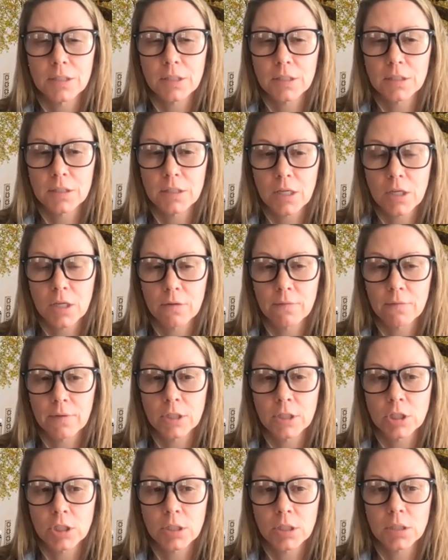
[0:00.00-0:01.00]
because the
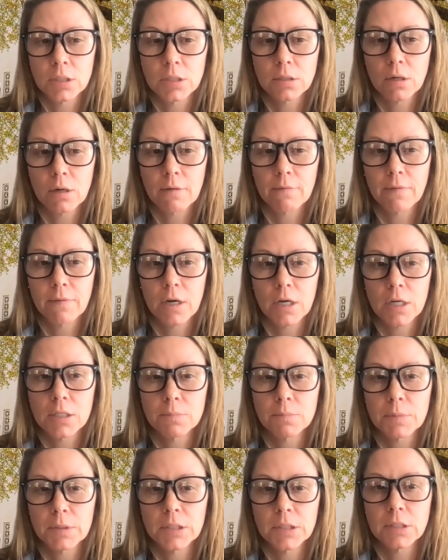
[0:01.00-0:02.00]
interventions are very
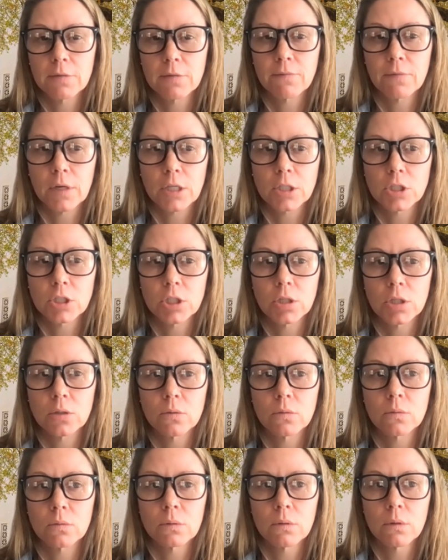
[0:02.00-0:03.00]
specific
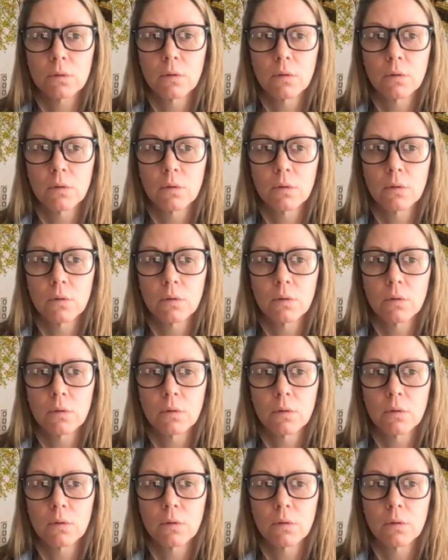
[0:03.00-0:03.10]
to